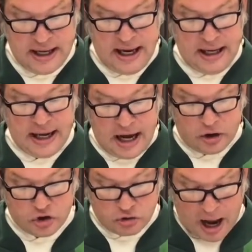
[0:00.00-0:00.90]
And they are
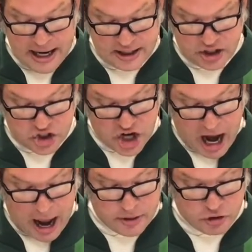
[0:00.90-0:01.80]
trying to
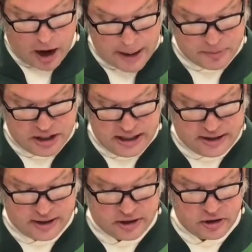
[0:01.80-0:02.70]
trap
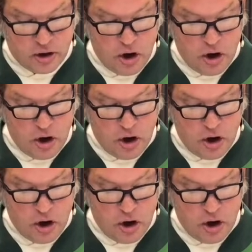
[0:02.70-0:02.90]
Jesus,